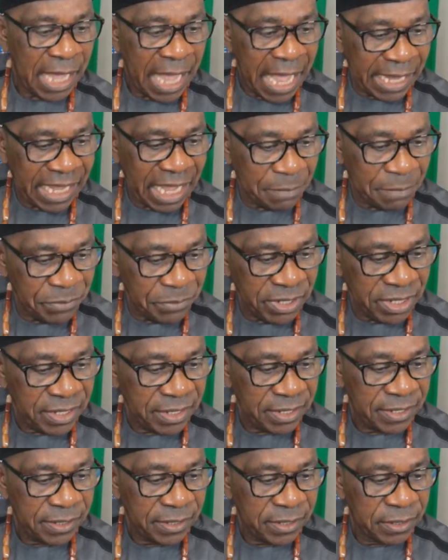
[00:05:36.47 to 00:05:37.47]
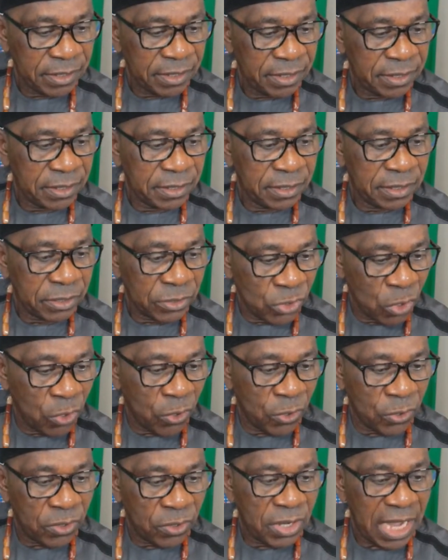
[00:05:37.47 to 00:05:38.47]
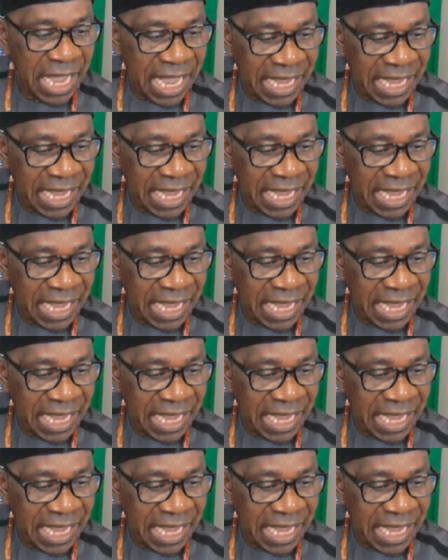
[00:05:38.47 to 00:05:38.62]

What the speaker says: Agabi, no.